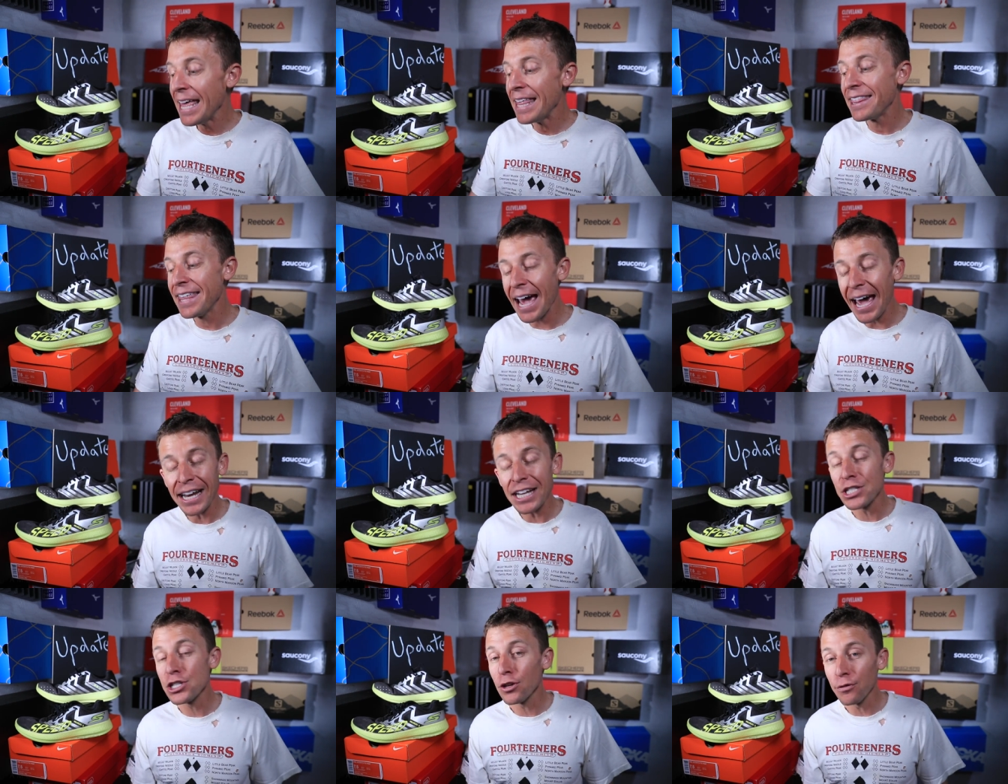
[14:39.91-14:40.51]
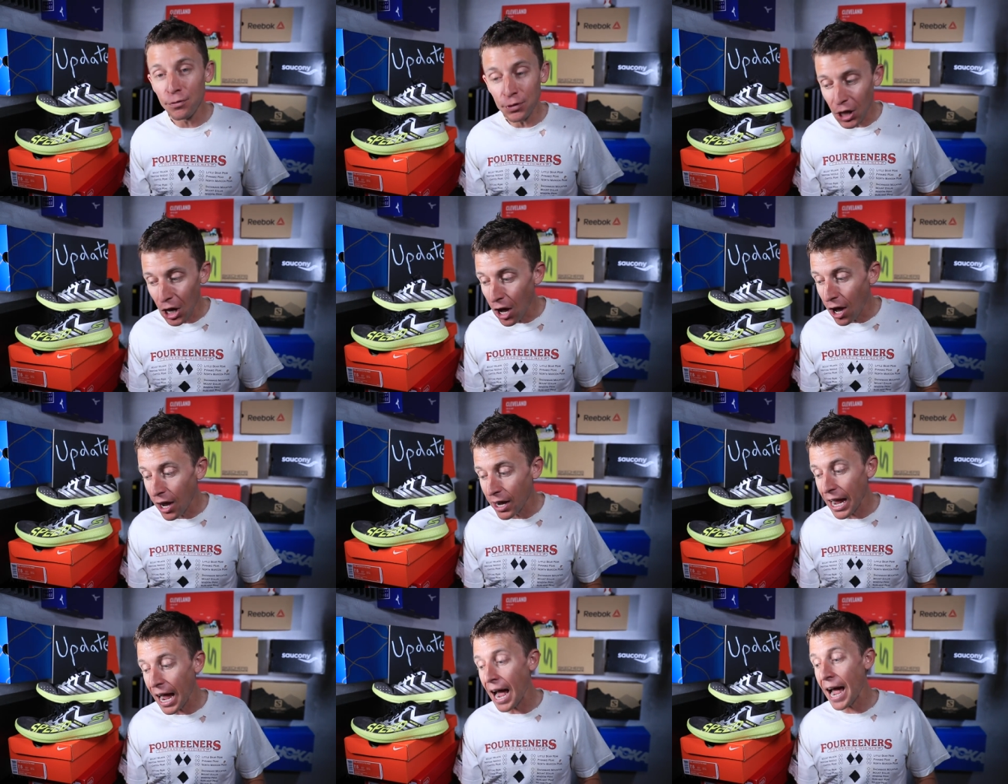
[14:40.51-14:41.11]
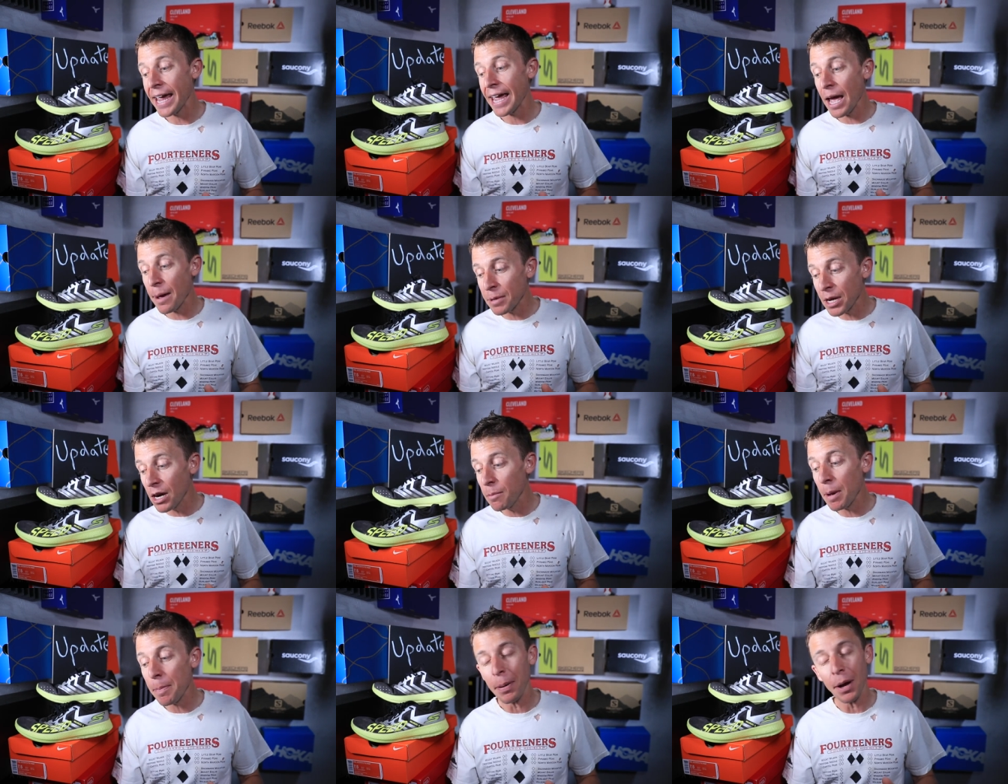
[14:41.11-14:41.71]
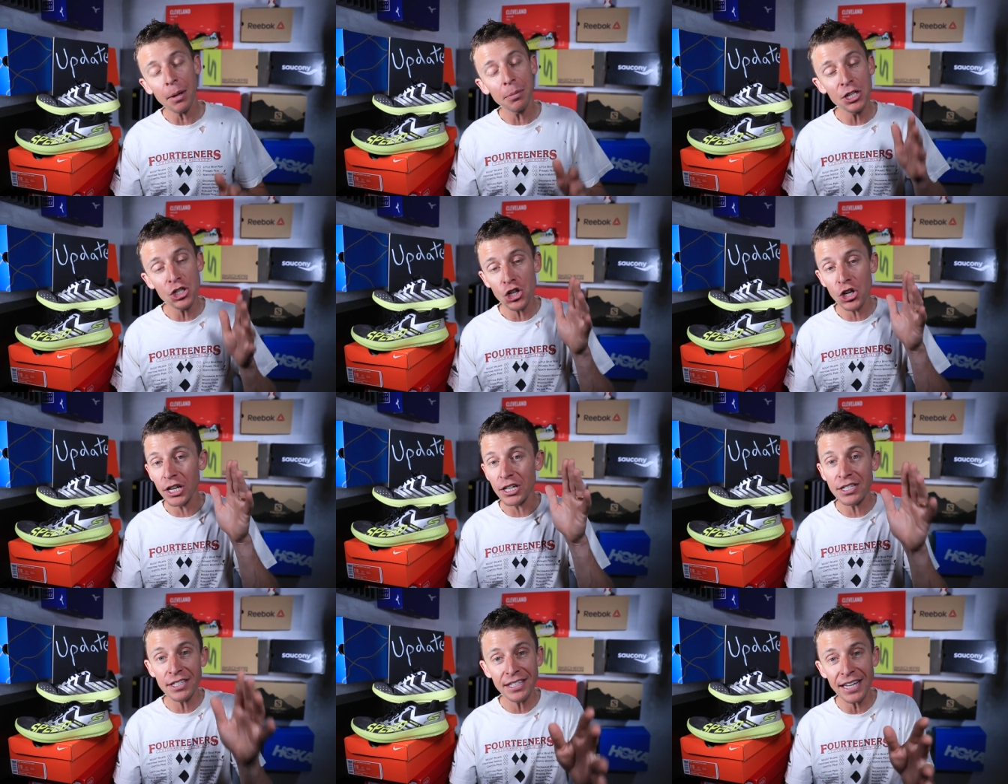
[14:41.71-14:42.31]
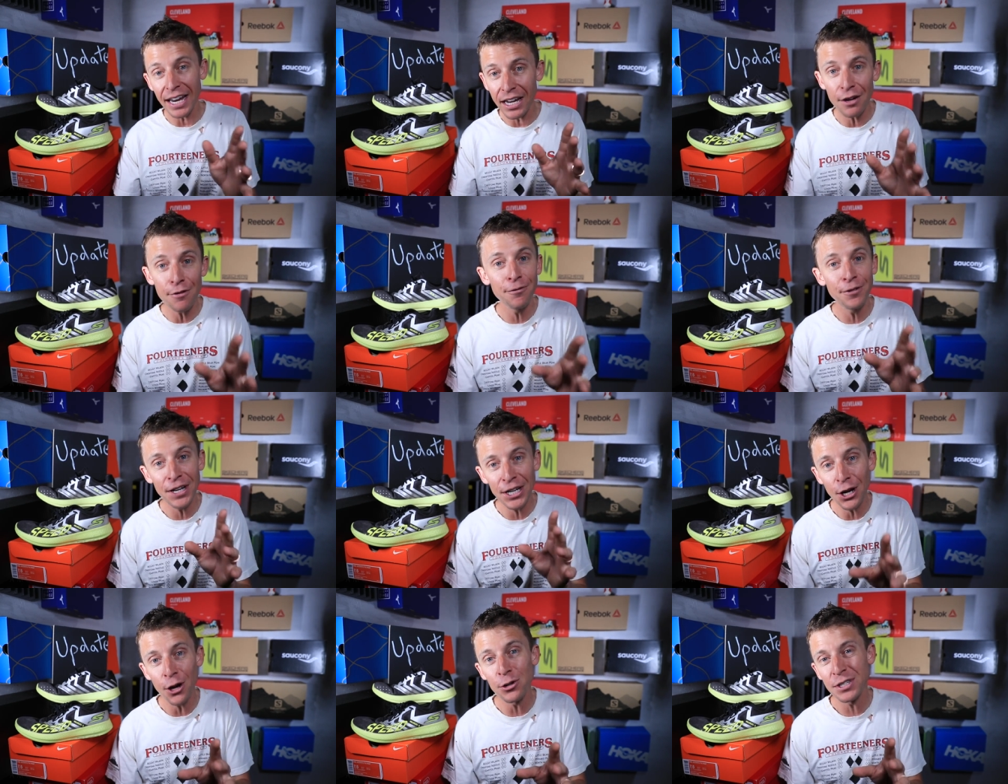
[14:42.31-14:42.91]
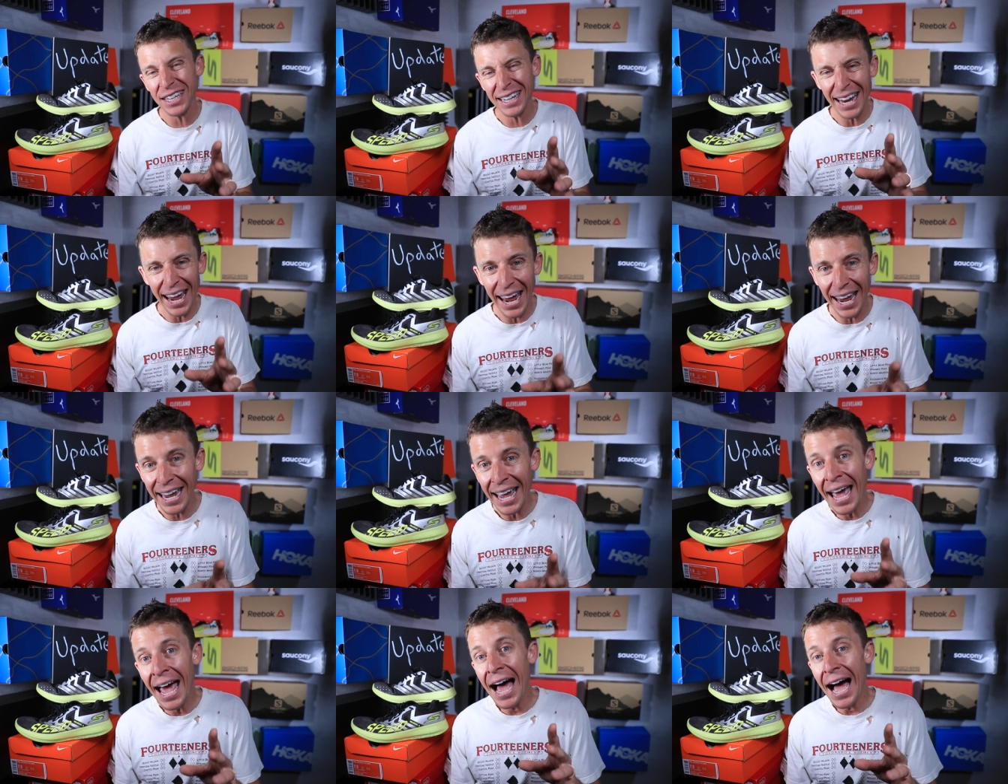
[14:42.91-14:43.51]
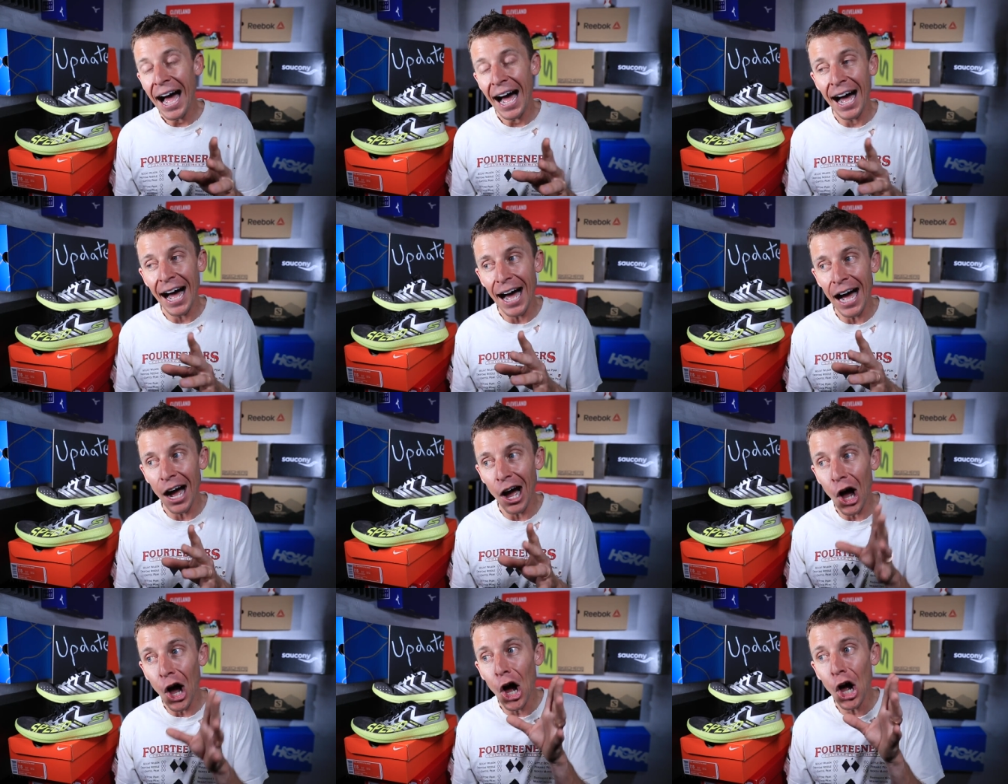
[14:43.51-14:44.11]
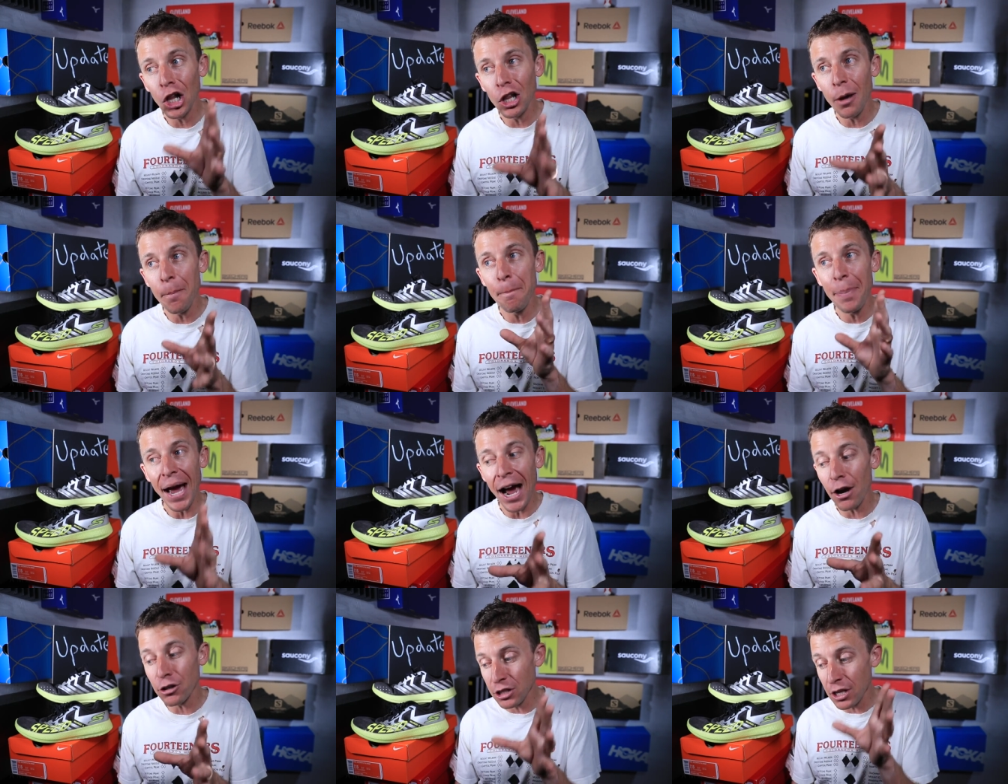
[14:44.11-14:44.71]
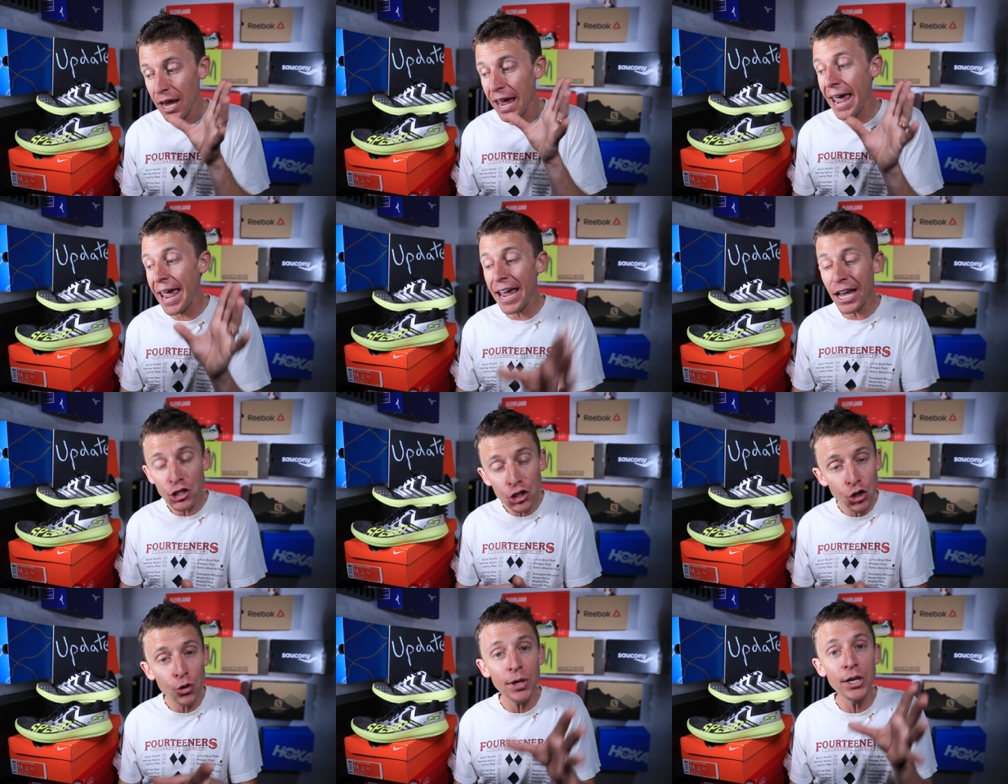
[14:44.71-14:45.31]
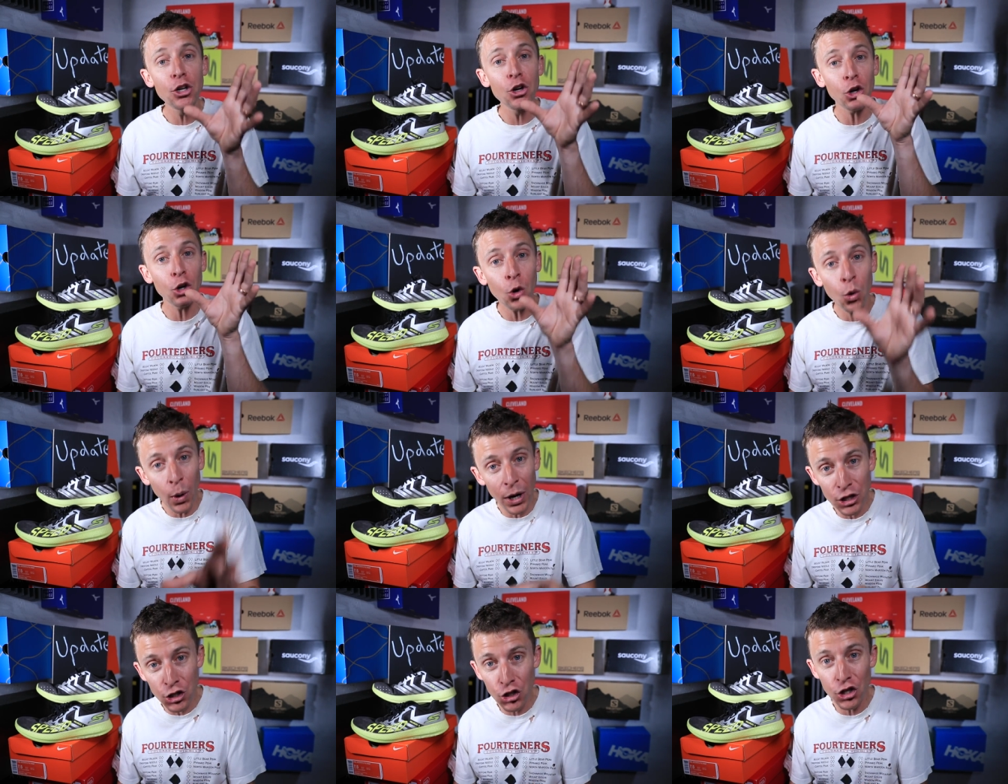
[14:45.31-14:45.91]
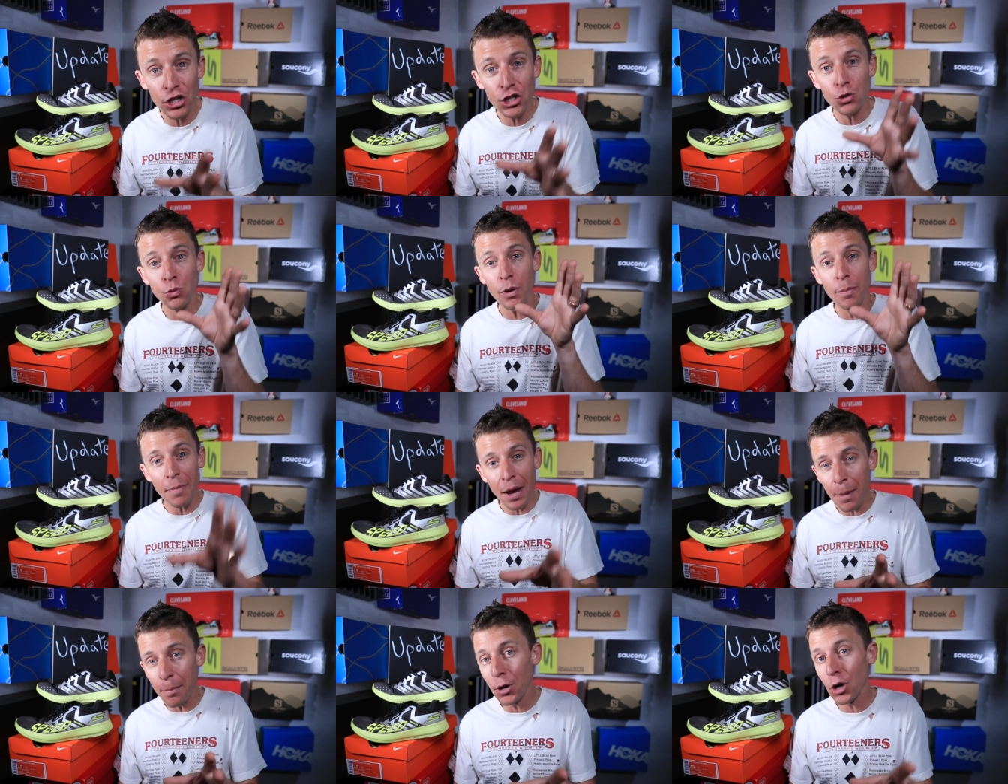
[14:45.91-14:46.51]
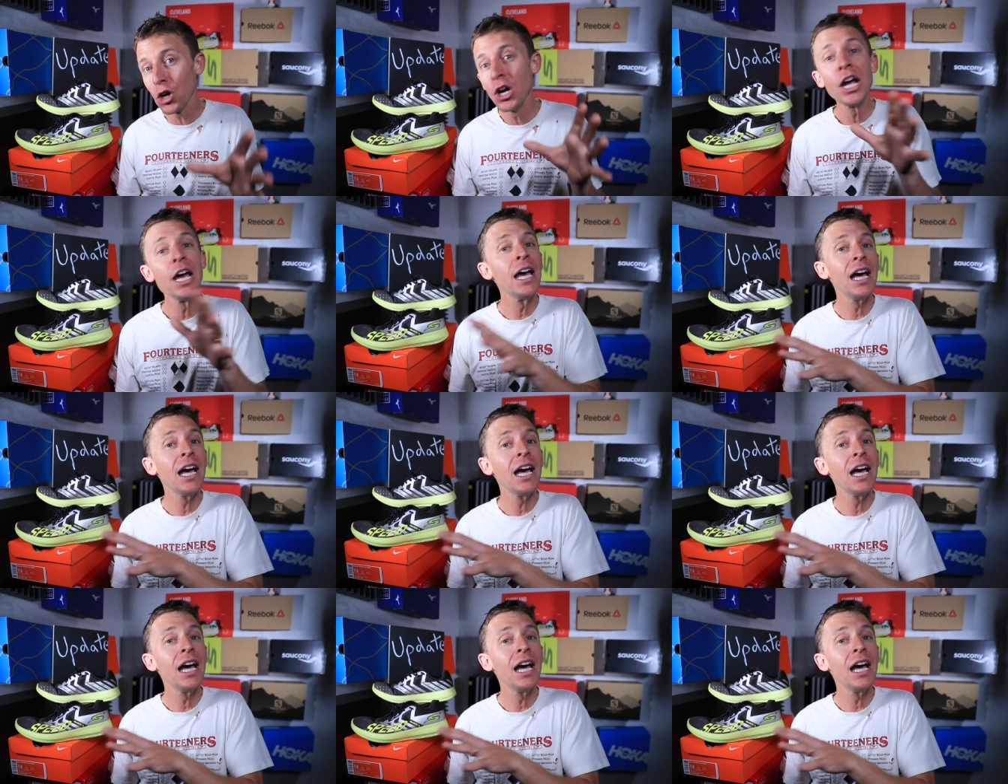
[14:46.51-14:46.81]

That is the vlog. I am going to be publishing a second video today uh, all about answering your questions. Remember,